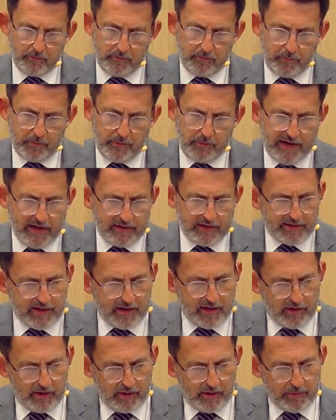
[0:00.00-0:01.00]
We read
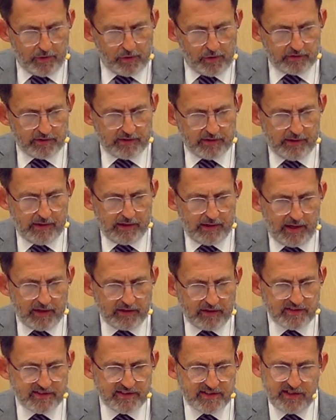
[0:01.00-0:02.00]
there about the
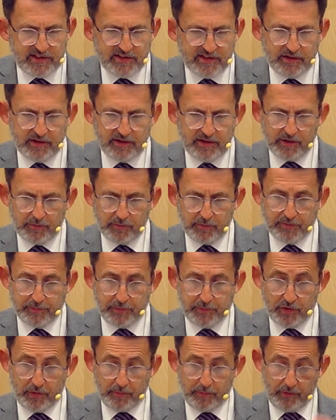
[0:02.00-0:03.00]
accusation that was
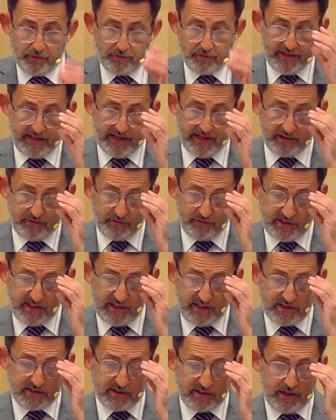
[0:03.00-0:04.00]
put above the head of
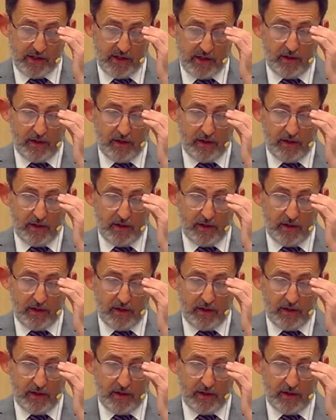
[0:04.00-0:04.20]
Jesus.